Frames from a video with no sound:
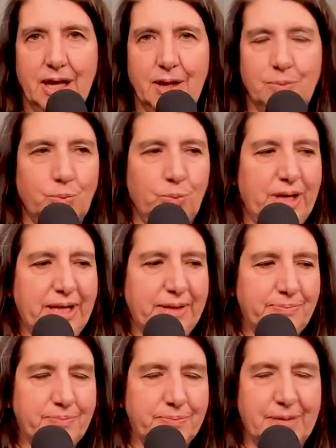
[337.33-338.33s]

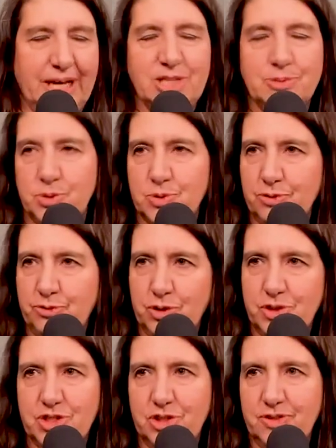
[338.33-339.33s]
when my husband was a Foreign
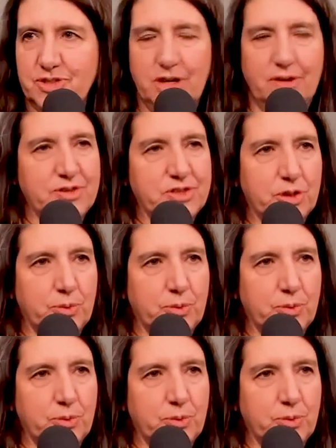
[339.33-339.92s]
Service officer,